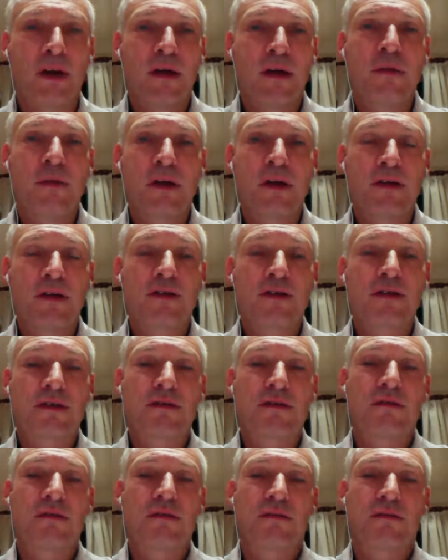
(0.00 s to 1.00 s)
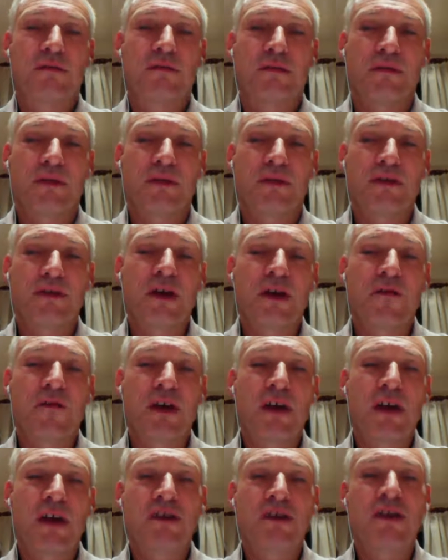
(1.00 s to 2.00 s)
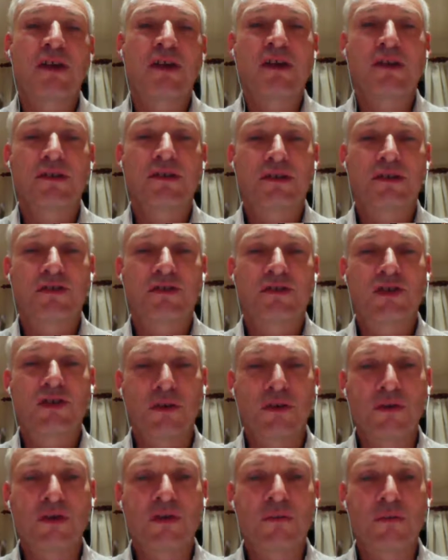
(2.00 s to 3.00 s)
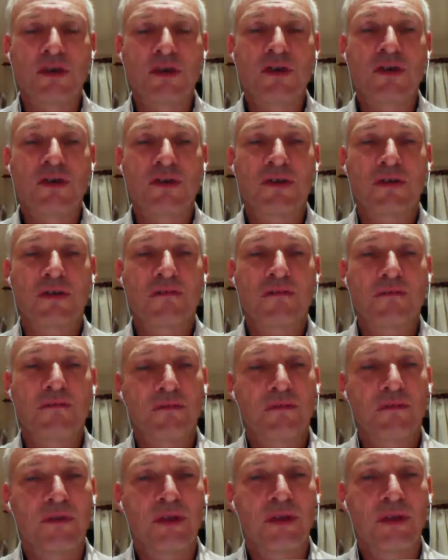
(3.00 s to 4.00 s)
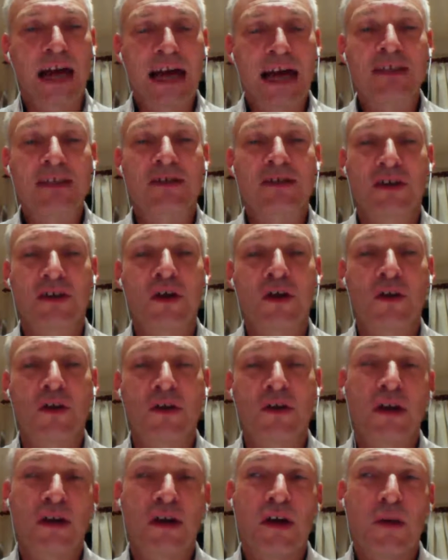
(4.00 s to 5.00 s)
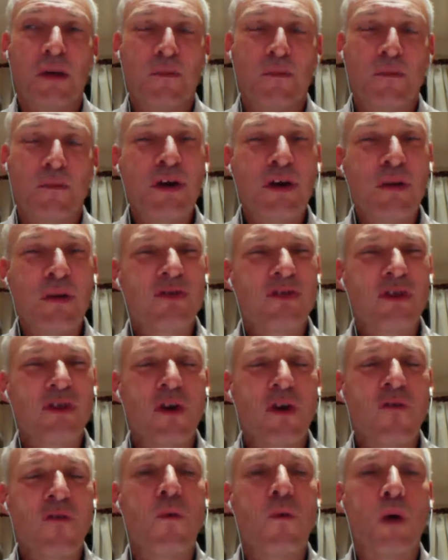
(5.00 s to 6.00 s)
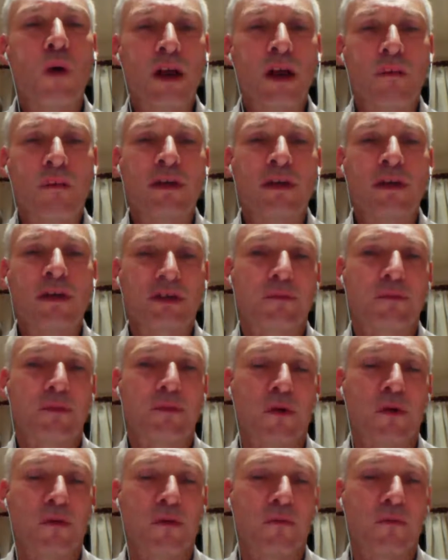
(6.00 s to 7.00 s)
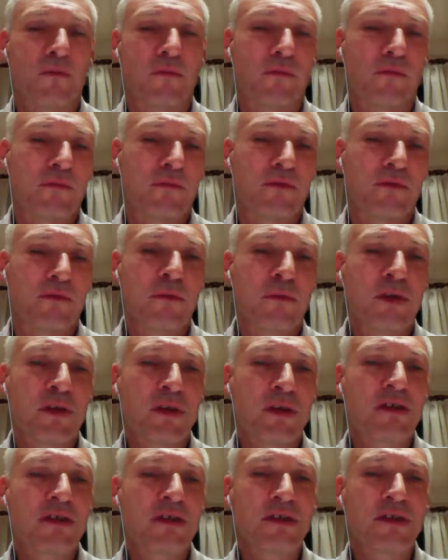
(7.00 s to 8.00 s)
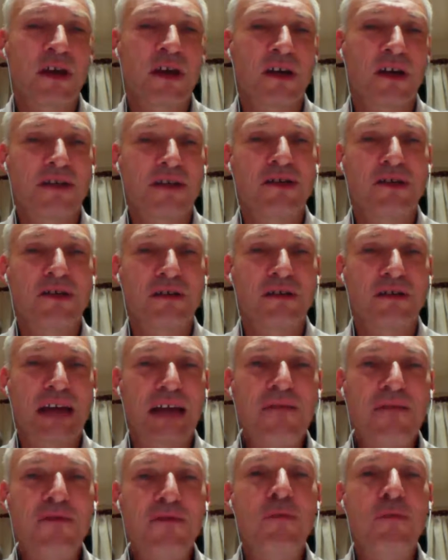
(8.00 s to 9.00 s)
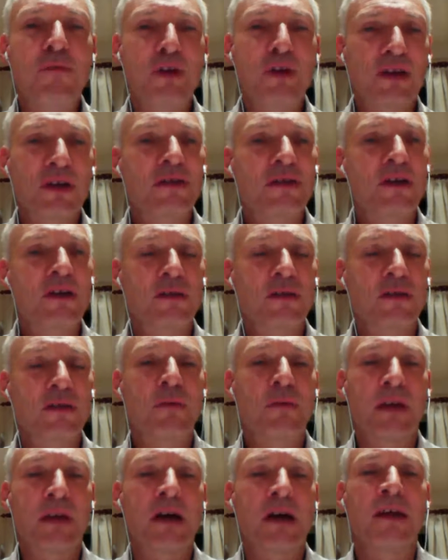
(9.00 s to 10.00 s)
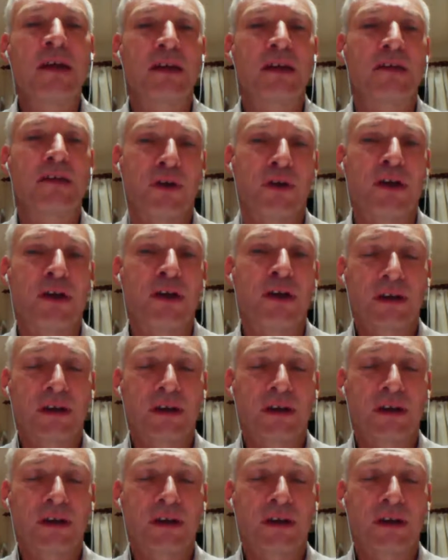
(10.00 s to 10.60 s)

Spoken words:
Because the survey isn't going to choose a mission that hasn't got pretty much overwhelming support. Something this size, everybody's got to be behind it, really.